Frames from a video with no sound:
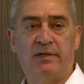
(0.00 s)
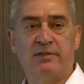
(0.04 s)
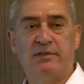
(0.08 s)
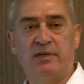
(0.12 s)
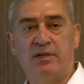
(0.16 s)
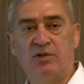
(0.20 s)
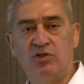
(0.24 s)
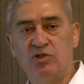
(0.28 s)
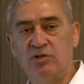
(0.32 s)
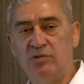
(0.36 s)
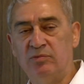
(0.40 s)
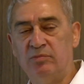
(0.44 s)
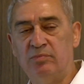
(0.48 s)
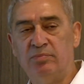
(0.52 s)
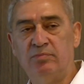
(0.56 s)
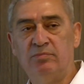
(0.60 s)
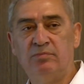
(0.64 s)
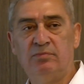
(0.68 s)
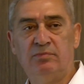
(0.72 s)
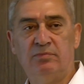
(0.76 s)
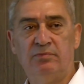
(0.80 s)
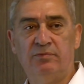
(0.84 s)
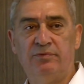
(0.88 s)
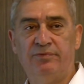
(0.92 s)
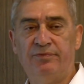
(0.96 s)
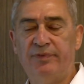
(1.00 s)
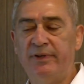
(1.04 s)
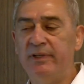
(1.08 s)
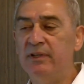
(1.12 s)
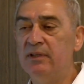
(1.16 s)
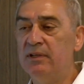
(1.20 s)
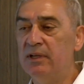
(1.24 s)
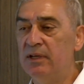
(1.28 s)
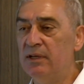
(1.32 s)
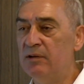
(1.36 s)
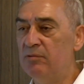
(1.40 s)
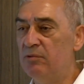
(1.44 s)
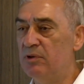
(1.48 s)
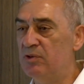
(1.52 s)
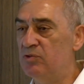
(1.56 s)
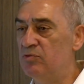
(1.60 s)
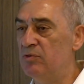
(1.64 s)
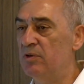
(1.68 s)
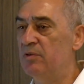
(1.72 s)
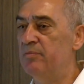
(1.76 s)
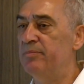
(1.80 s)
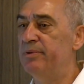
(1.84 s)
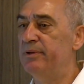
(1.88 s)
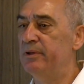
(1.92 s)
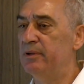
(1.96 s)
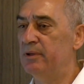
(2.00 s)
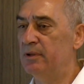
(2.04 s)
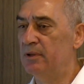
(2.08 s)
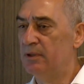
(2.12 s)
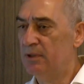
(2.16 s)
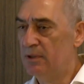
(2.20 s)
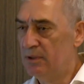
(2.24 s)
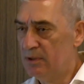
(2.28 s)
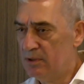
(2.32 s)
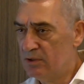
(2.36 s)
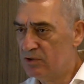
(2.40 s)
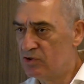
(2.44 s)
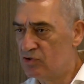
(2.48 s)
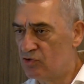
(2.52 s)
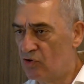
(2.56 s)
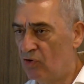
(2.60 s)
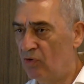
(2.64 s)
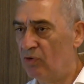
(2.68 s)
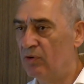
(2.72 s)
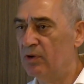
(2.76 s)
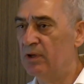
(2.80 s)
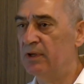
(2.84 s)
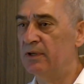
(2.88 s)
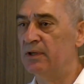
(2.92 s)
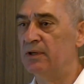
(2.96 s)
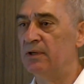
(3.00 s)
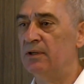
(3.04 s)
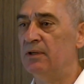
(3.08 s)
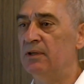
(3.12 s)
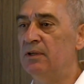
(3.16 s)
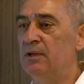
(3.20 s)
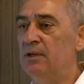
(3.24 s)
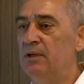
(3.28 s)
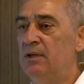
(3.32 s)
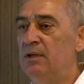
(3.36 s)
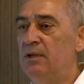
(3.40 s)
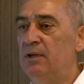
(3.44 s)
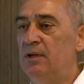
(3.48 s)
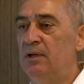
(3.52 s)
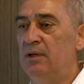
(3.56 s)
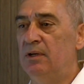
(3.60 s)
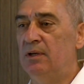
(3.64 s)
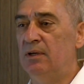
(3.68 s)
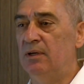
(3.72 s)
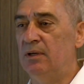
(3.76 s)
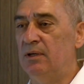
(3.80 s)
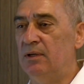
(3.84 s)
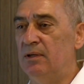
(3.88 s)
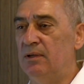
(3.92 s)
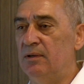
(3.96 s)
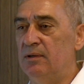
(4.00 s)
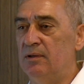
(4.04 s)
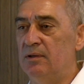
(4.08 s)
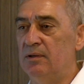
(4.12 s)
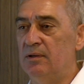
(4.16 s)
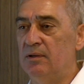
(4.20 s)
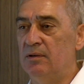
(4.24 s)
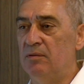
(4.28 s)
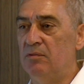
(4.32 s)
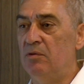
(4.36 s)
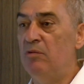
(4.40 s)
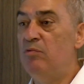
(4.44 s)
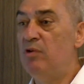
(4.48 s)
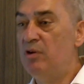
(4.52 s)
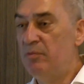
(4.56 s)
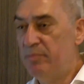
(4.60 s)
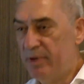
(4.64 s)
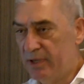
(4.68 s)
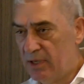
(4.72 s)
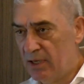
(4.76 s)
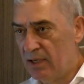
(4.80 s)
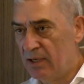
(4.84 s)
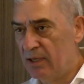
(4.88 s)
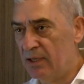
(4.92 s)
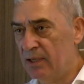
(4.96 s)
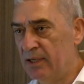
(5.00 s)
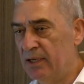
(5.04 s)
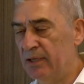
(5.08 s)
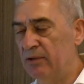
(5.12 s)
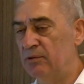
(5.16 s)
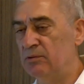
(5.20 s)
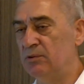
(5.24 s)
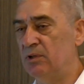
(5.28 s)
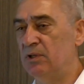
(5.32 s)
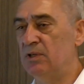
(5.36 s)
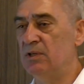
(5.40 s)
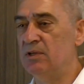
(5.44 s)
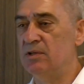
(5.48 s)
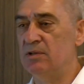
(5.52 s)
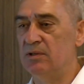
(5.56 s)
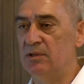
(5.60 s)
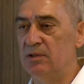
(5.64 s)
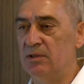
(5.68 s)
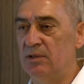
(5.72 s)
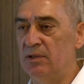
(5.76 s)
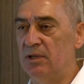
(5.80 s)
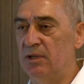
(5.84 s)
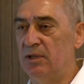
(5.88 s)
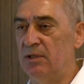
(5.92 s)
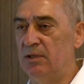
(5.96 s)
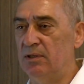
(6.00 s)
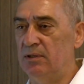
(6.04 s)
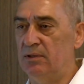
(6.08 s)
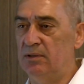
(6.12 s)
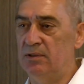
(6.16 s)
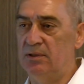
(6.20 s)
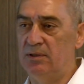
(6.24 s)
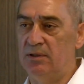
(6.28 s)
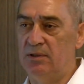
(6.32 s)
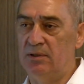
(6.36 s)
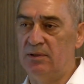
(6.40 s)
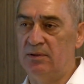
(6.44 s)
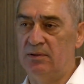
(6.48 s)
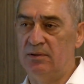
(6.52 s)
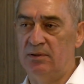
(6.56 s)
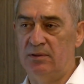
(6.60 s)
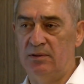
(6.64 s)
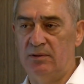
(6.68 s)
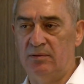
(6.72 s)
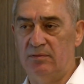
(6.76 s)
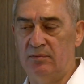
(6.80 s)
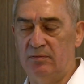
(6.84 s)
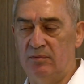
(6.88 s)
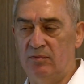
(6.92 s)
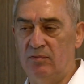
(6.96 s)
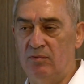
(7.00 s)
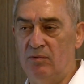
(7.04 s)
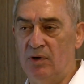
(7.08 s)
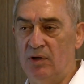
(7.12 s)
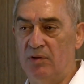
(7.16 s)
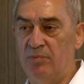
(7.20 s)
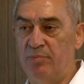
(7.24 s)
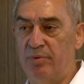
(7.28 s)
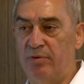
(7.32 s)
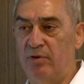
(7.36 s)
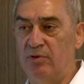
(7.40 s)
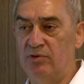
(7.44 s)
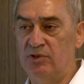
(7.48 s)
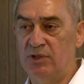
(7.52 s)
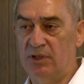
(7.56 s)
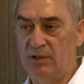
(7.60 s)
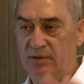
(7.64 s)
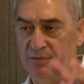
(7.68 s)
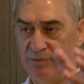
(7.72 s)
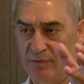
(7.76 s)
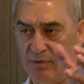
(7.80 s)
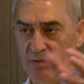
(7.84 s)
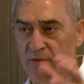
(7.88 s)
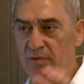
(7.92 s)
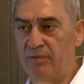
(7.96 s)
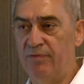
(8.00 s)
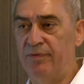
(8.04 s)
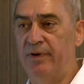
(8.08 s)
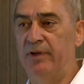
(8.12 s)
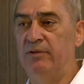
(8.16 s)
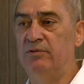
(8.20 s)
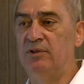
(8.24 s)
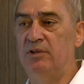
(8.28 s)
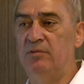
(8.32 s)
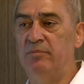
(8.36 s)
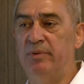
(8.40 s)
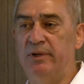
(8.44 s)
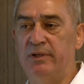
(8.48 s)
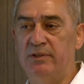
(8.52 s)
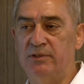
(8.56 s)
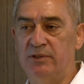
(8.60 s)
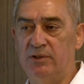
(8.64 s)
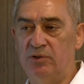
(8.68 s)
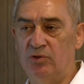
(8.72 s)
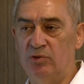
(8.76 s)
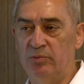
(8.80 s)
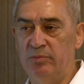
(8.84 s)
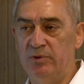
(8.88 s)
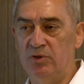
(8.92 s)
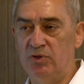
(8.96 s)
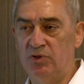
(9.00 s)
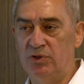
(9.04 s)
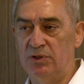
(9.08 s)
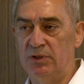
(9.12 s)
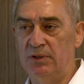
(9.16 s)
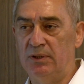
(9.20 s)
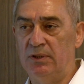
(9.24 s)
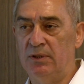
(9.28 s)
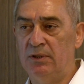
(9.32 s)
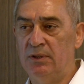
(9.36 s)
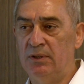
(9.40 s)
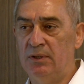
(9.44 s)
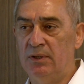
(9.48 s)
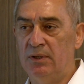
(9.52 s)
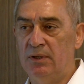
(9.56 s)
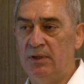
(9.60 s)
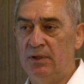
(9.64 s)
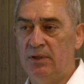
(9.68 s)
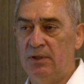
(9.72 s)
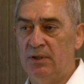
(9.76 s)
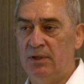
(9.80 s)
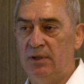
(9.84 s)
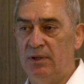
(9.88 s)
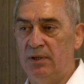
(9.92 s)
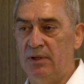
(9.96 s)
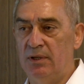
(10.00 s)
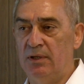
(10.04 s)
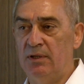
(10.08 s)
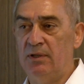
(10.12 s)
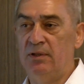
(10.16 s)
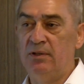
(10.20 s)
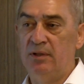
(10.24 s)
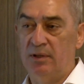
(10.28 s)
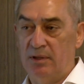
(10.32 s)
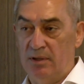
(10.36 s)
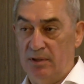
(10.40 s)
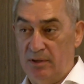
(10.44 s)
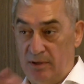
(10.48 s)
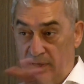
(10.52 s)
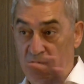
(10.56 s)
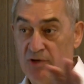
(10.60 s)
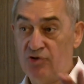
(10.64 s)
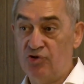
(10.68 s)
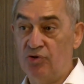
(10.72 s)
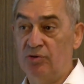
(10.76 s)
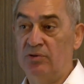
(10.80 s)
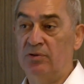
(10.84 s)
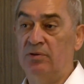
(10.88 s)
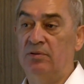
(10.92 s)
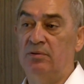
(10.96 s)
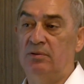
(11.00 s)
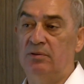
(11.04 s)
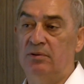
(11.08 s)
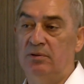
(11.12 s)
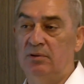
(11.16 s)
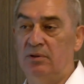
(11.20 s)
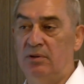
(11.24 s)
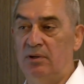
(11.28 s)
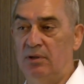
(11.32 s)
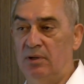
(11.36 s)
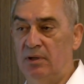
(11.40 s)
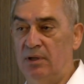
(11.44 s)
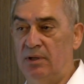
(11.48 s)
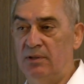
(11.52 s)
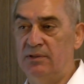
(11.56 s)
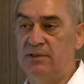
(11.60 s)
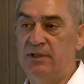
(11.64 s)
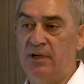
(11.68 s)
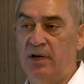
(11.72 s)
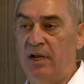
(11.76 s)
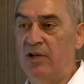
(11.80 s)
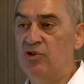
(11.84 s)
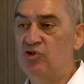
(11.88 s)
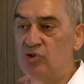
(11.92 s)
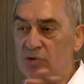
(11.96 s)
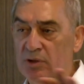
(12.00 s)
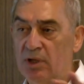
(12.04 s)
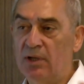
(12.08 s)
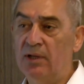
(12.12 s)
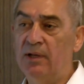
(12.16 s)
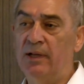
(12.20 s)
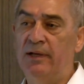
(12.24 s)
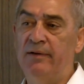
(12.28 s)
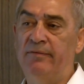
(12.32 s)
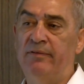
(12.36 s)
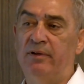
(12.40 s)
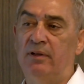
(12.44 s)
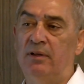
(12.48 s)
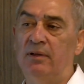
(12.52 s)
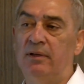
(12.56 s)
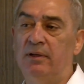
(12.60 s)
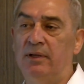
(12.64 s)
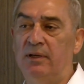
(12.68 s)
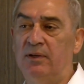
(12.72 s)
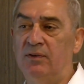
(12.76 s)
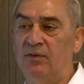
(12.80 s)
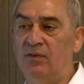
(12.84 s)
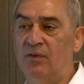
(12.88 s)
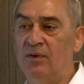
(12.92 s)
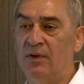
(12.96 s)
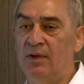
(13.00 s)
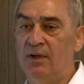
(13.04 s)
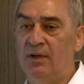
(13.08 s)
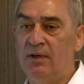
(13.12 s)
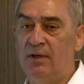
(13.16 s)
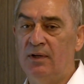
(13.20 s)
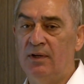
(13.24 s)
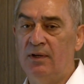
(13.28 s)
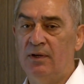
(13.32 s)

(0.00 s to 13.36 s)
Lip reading: accession funding, which will be stronger. We will be carrying out here one project funded by the Commission in region, at the regional level. Yes,